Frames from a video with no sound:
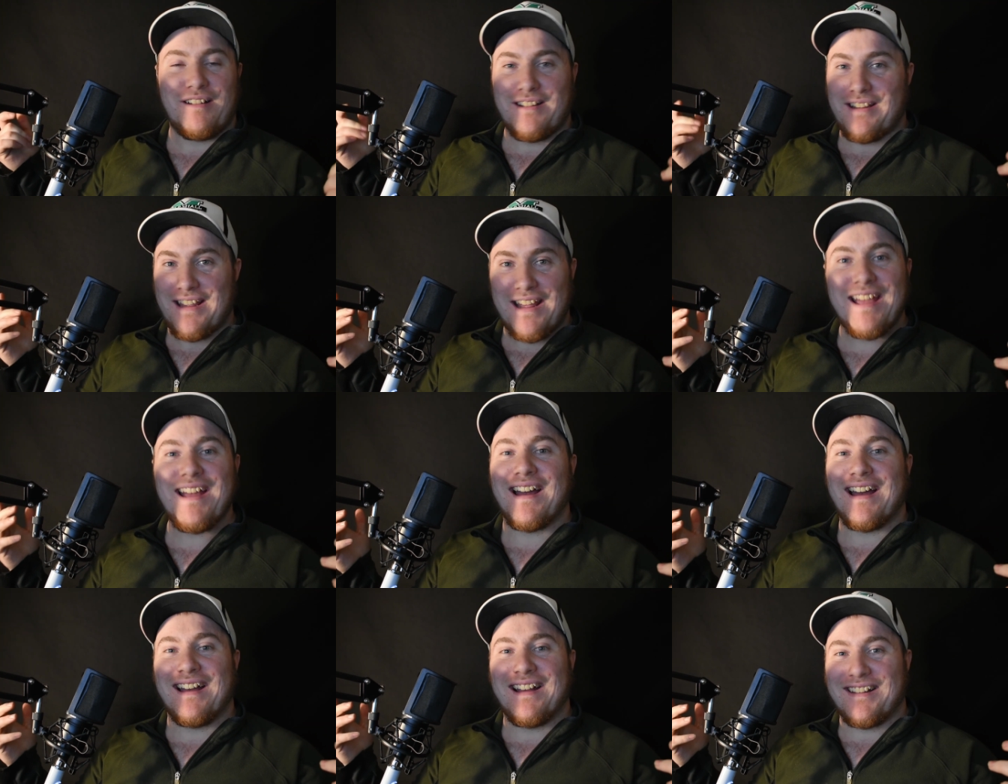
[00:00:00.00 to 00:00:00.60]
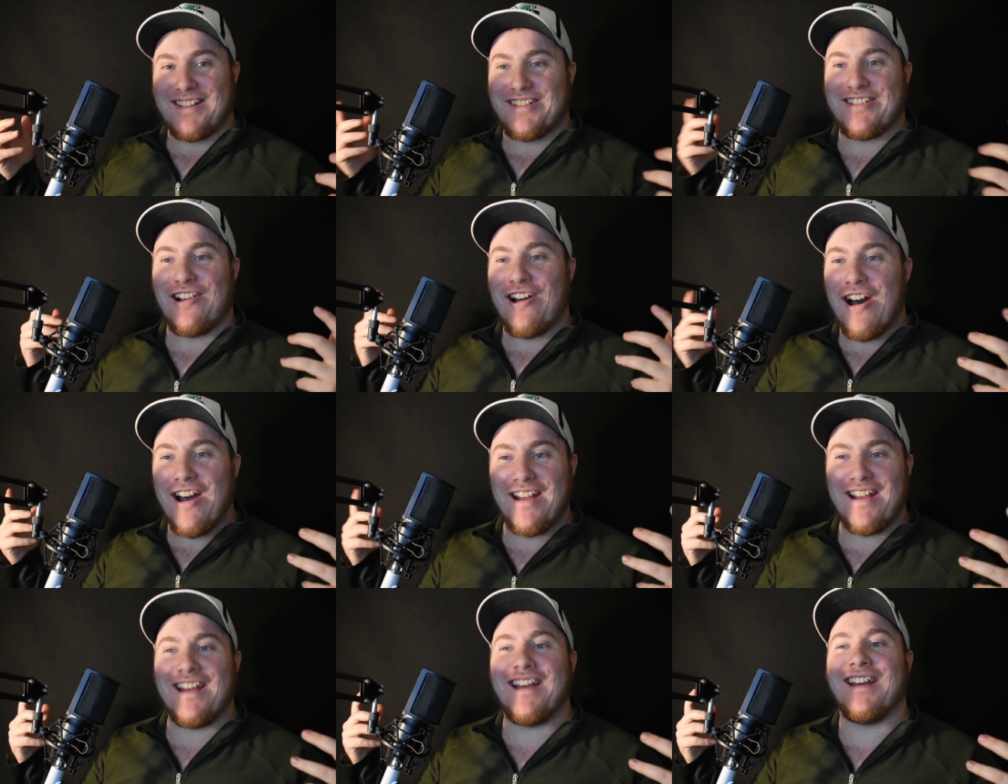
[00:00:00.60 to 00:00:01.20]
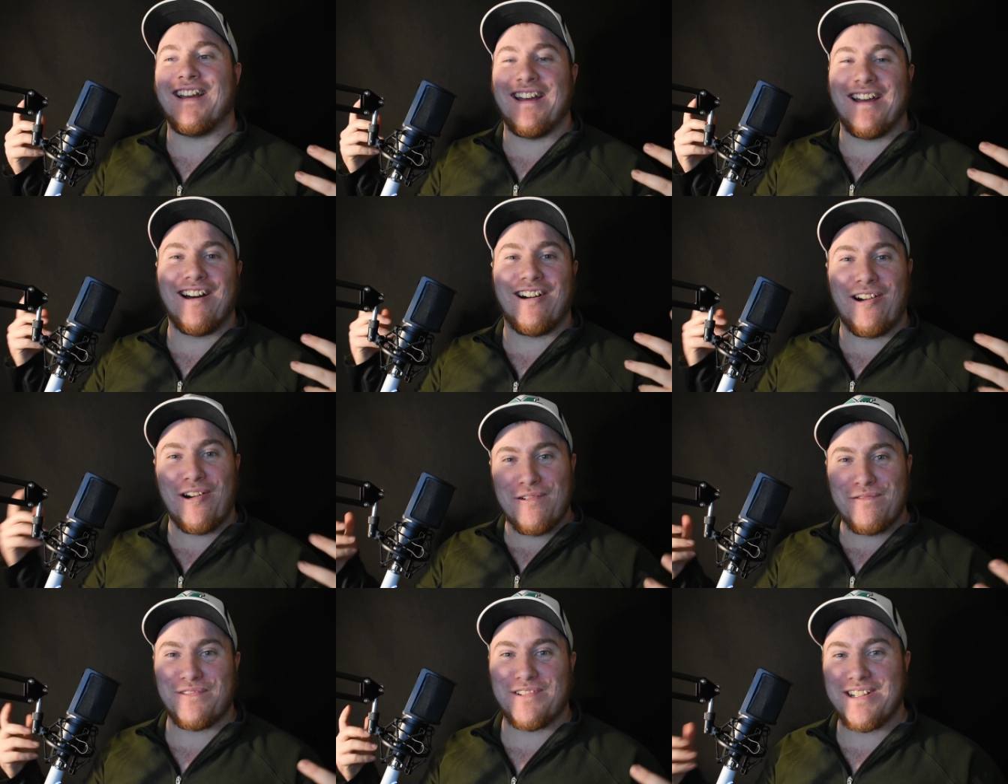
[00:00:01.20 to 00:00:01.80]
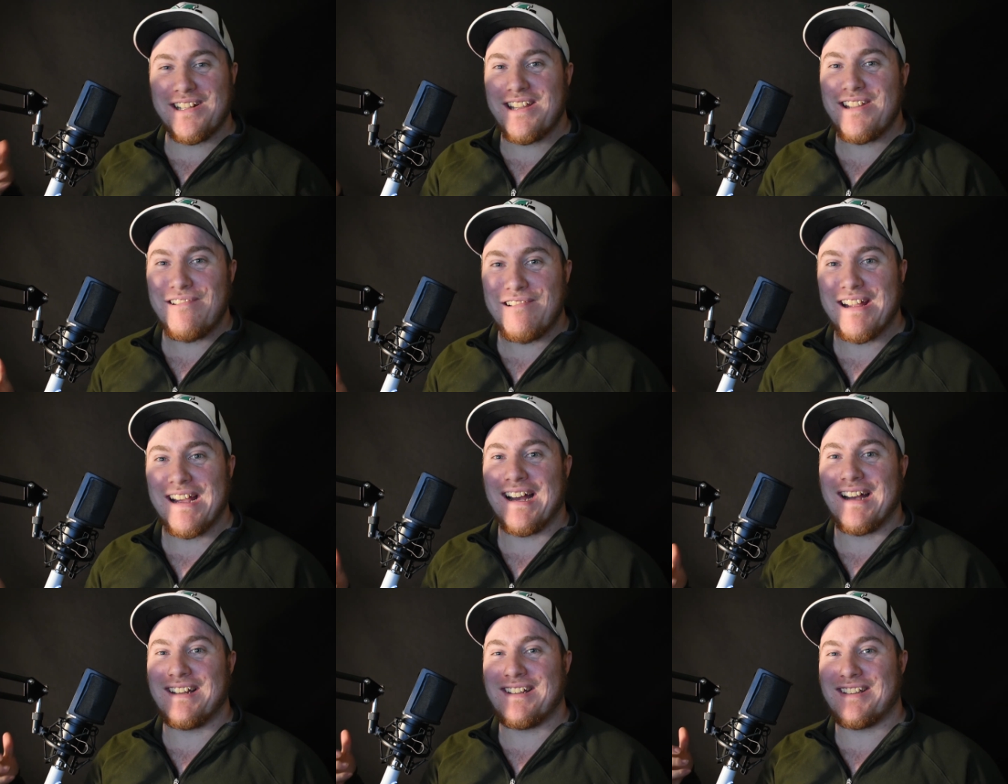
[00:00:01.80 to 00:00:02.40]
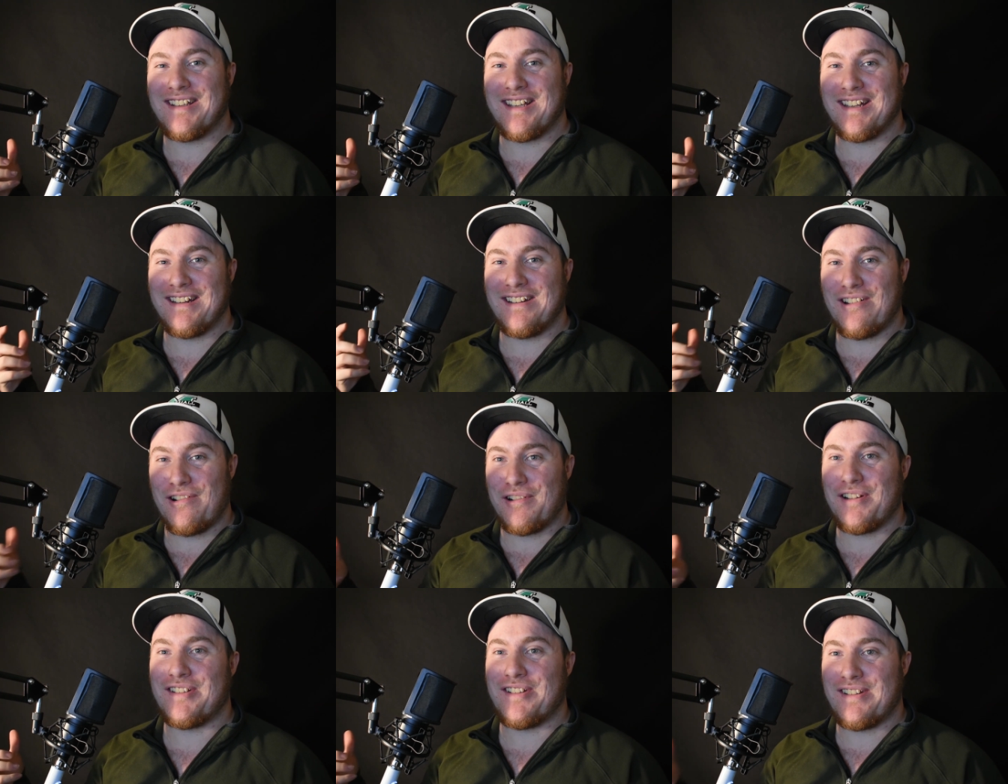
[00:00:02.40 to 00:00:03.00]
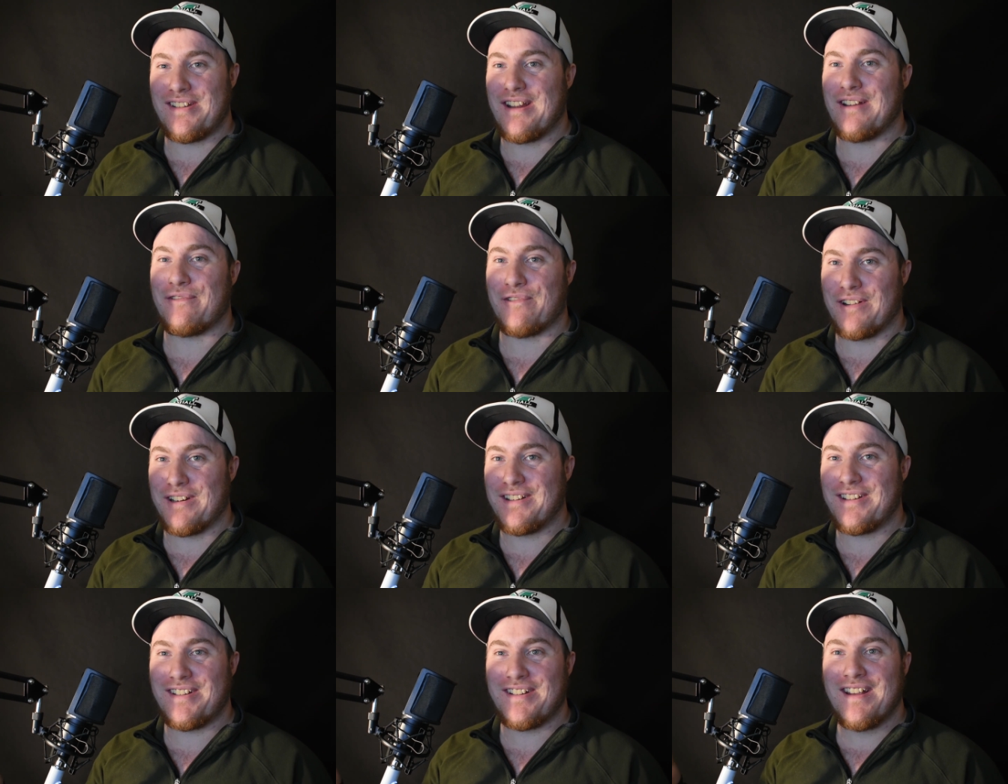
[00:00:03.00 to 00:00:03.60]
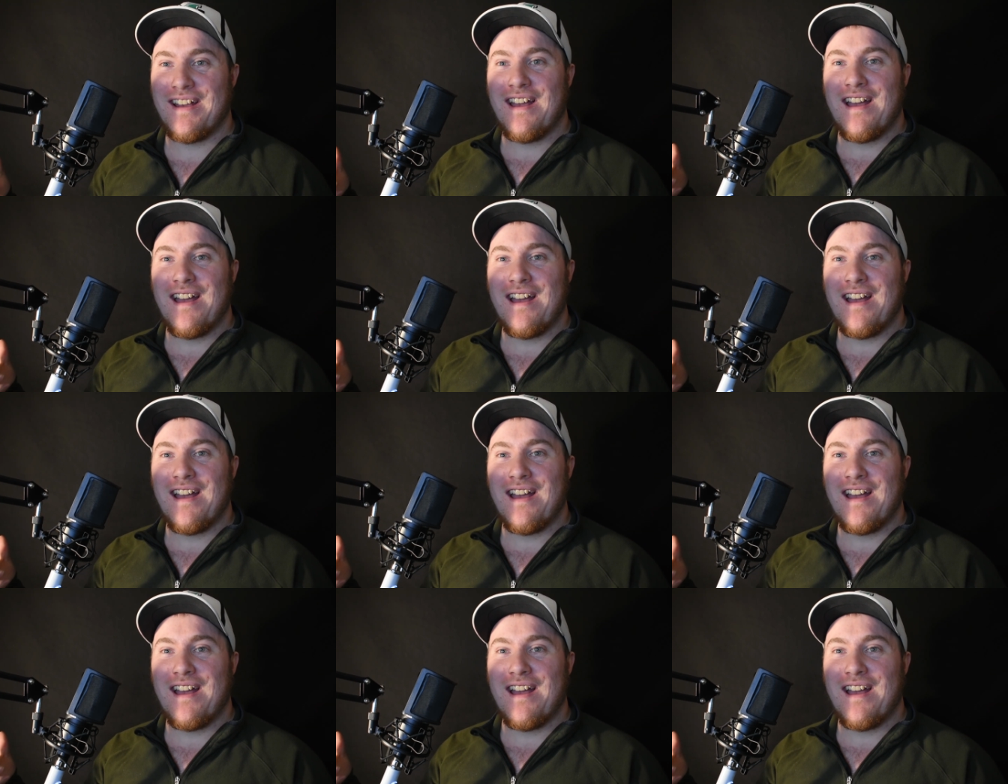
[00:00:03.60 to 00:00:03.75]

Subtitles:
yeah. So, hopefully you guys can notice a difference